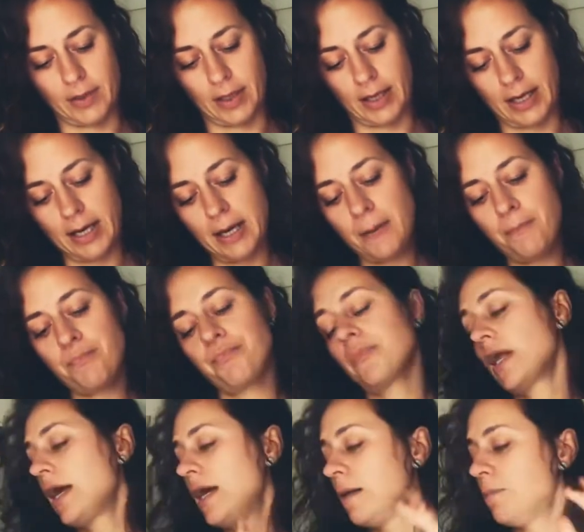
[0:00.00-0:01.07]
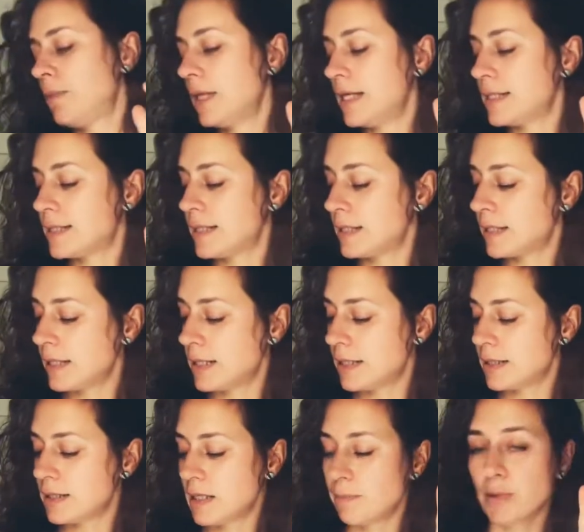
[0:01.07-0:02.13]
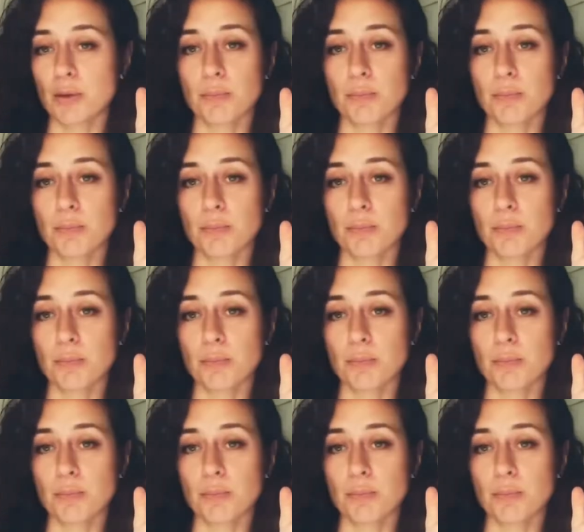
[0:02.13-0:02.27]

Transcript: Okay, place it in the double